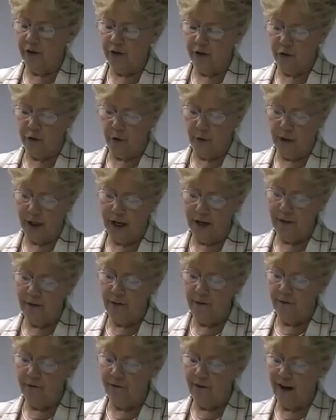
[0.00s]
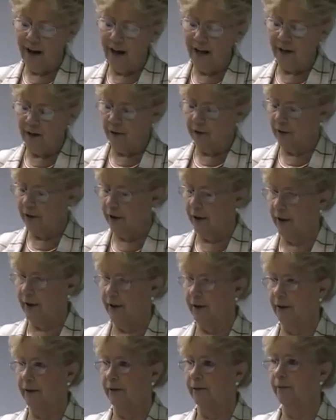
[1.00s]
to create the final
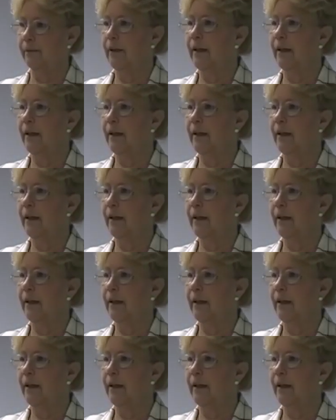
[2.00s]
color.